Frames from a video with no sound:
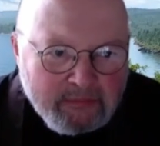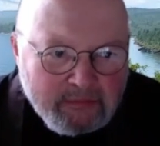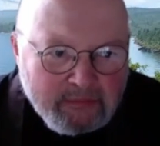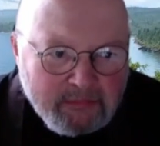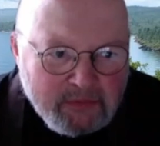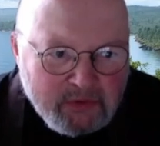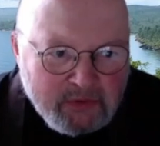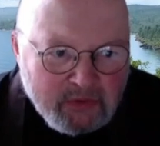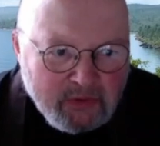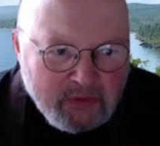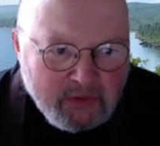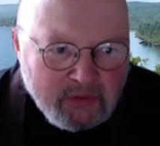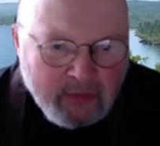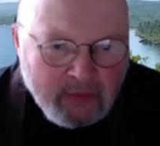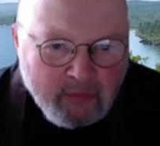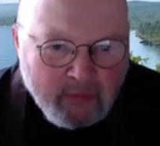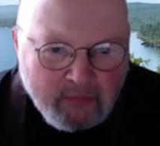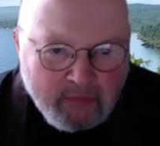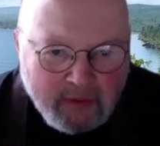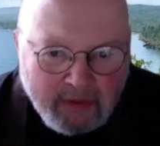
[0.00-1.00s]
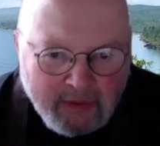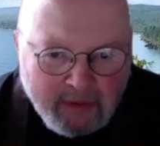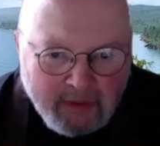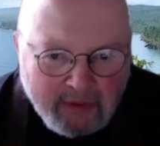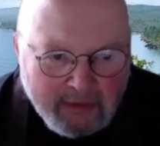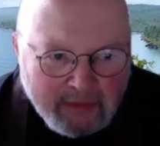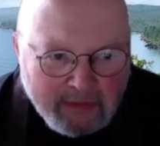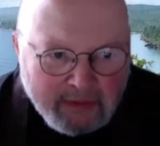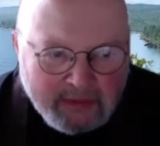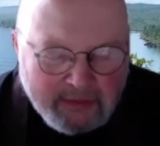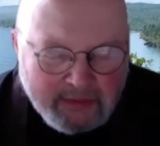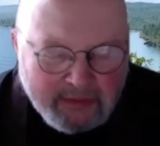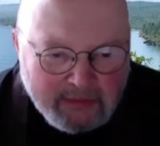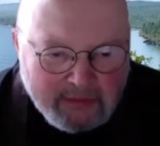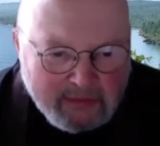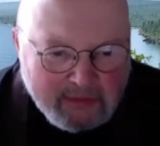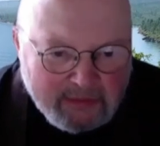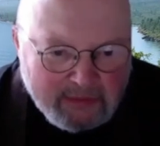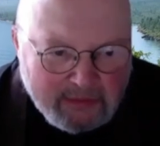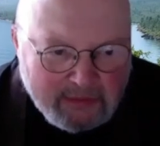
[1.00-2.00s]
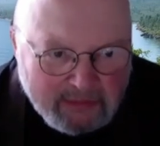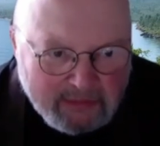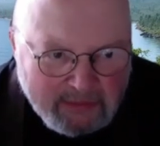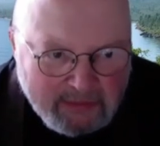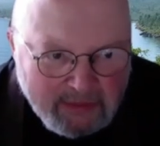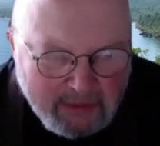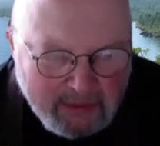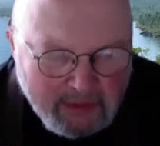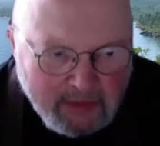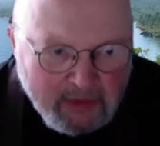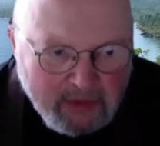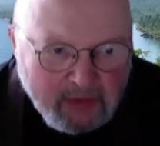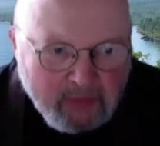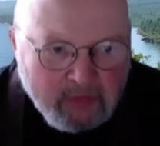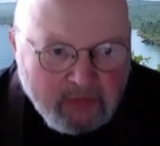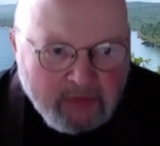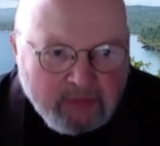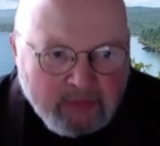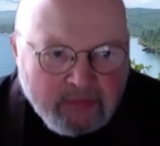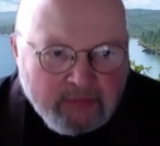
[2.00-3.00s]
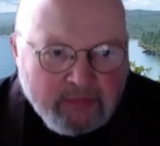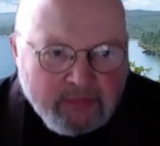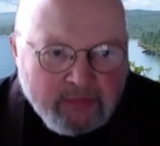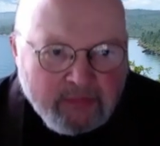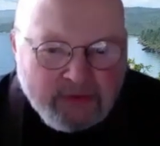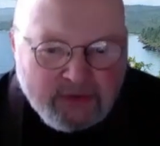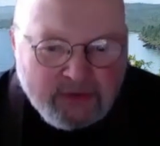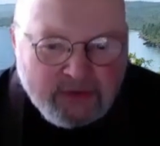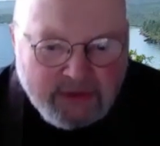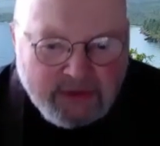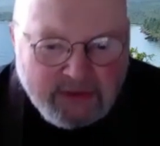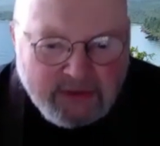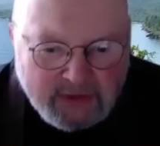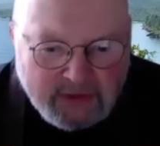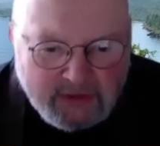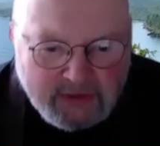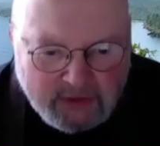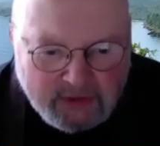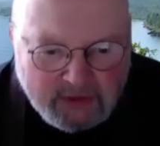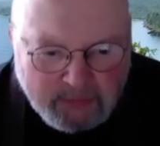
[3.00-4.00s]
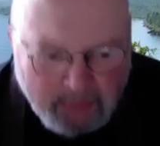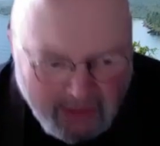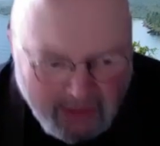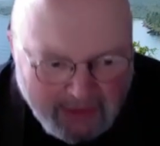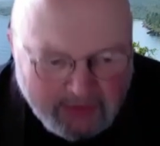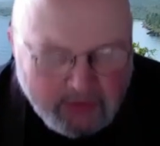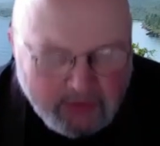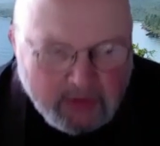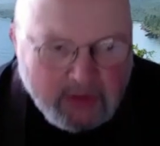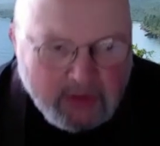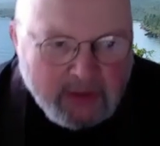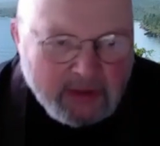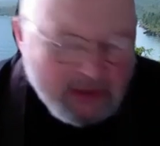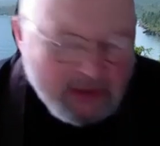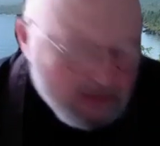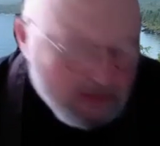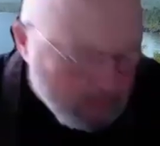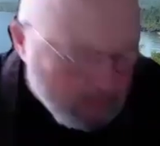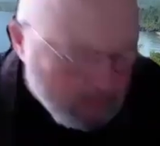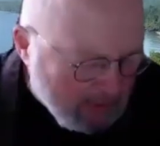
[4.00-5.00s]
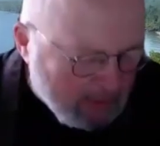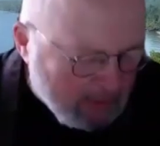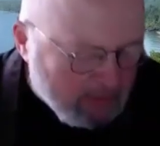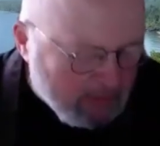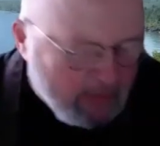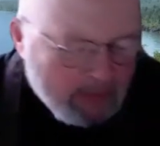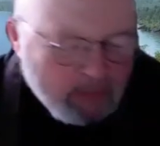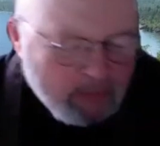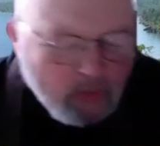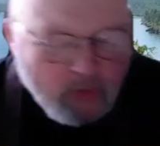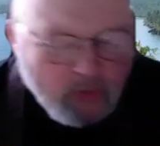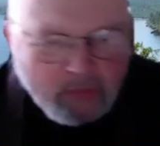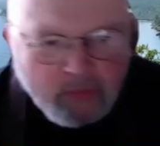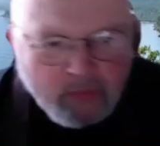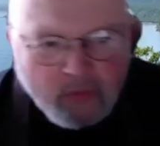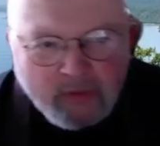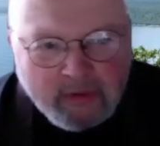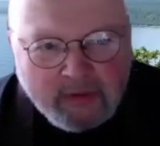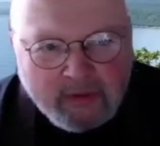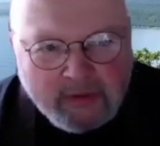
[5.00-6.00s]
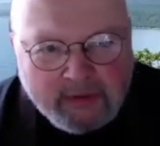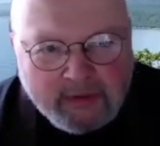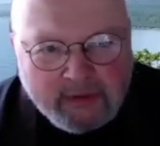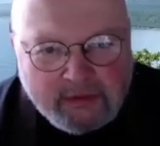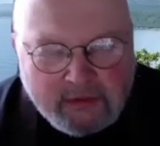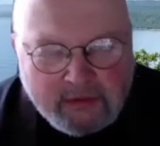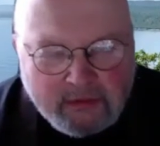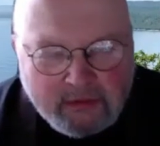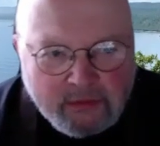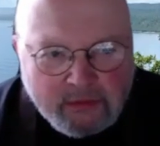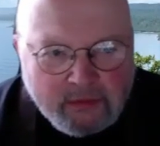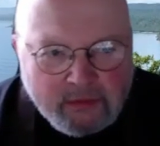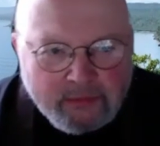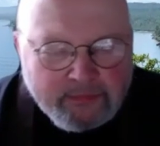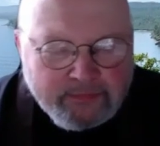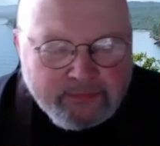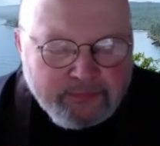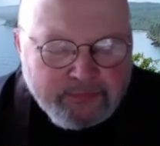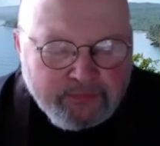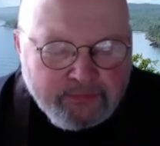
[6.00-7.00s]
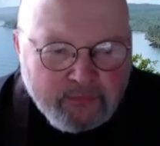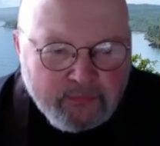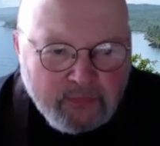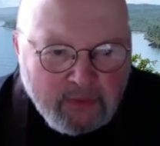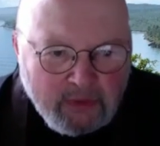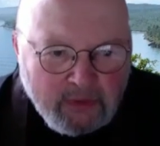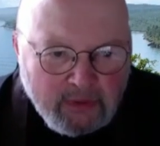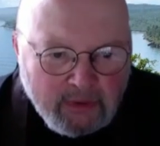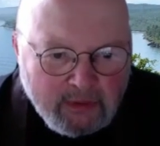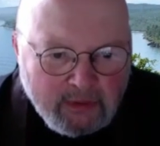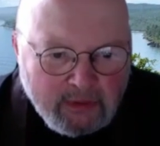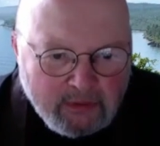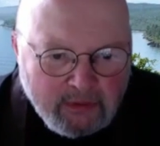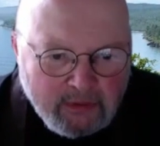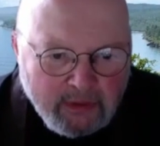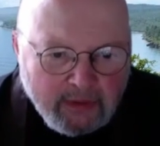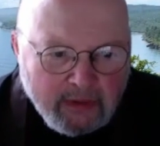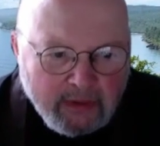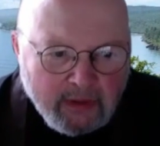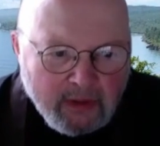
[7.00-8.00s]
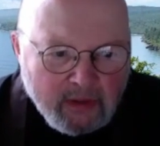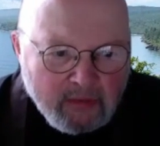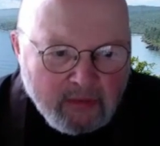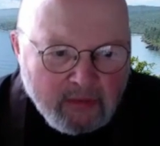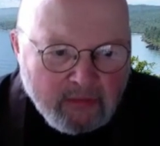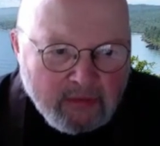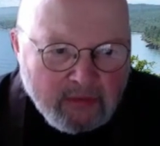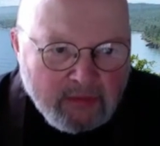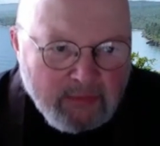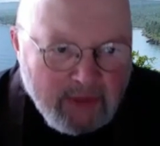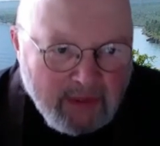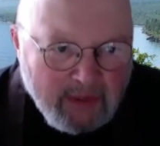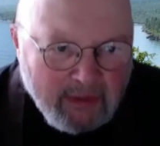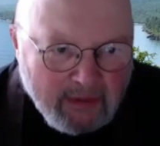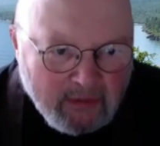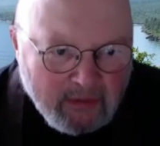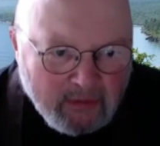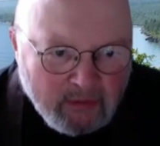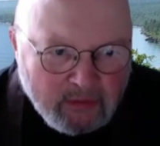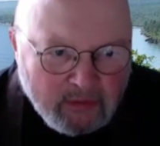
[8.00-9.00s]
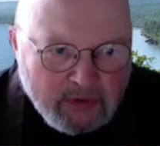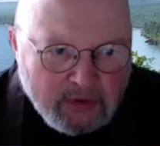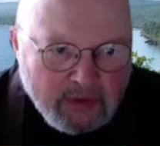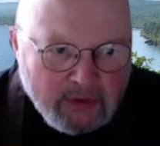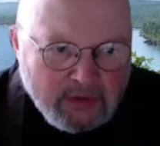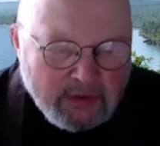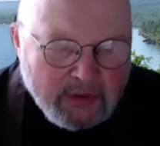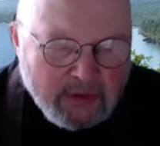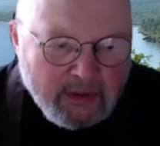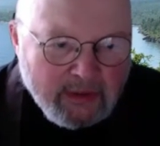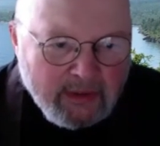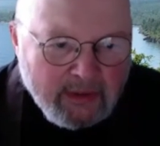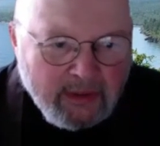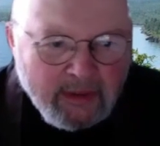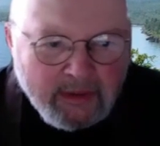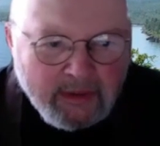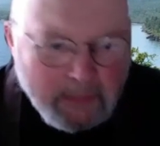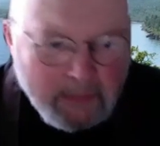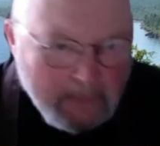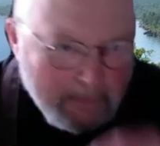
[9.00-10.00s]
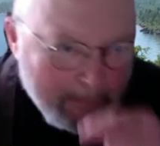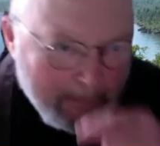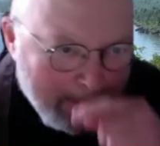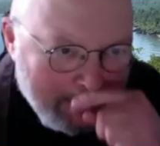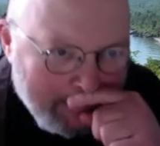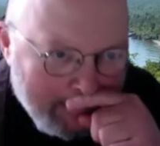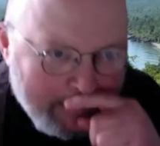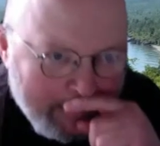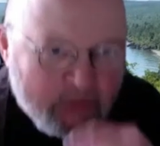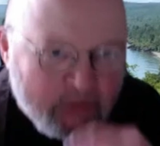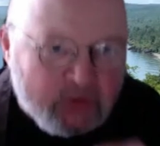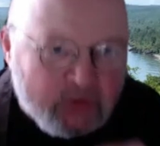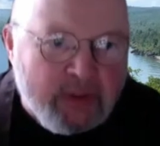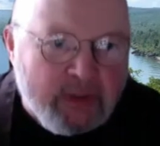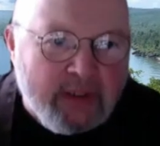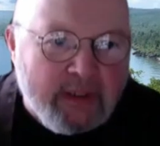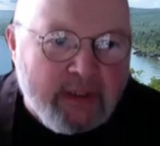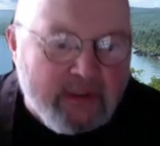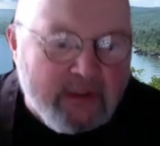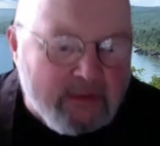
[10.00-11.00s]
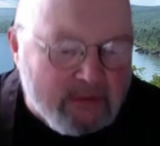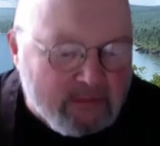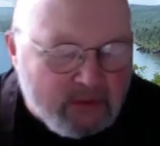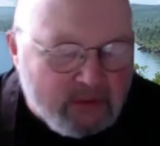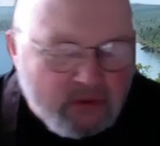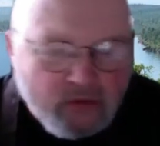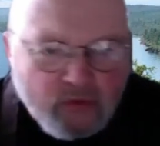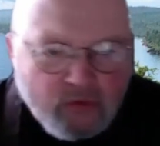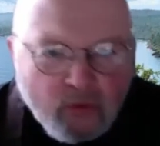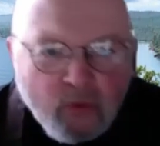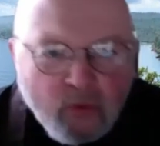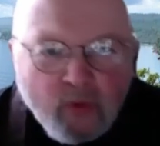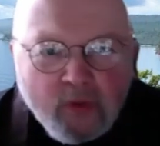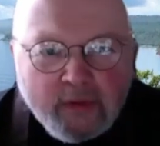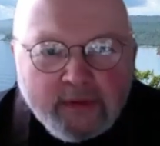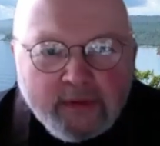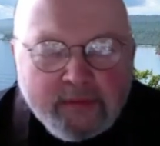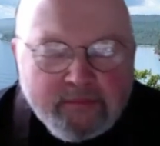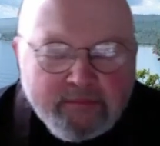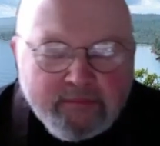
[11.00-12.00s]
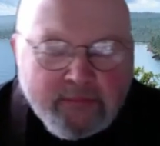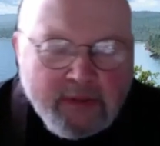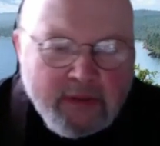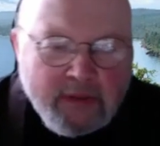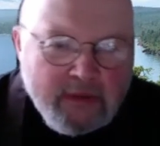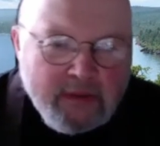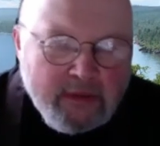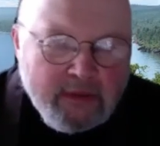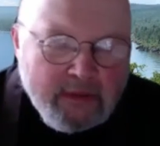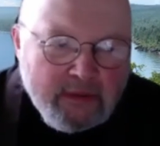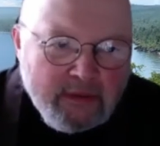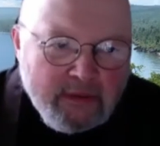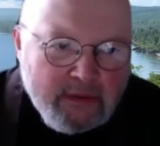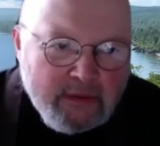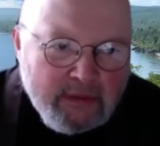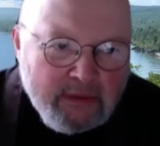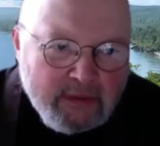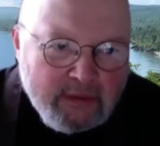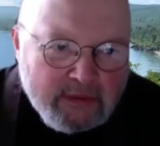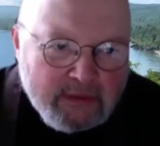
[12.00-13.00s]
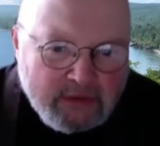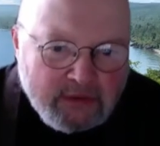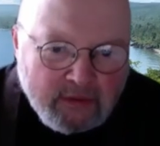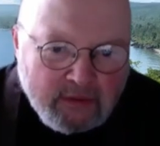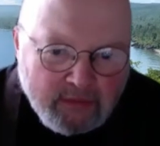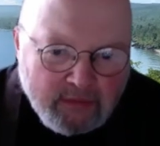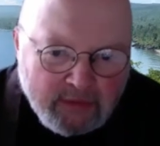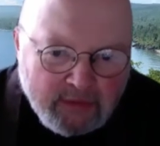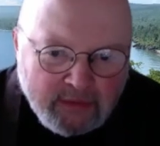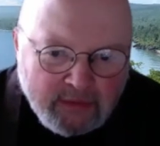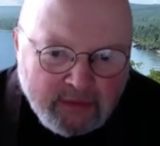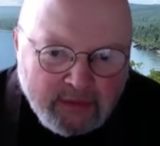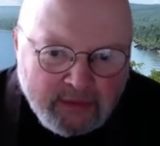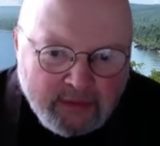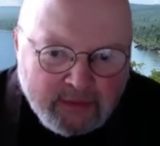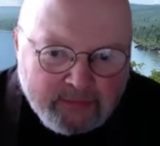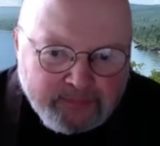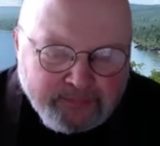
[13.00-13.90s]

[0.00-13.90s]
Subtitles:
is there any way out of this? And we can just easily just pass it on, because I've got more important things to do and to take care of. Let me handle those things that I can understand and control and stuff like that.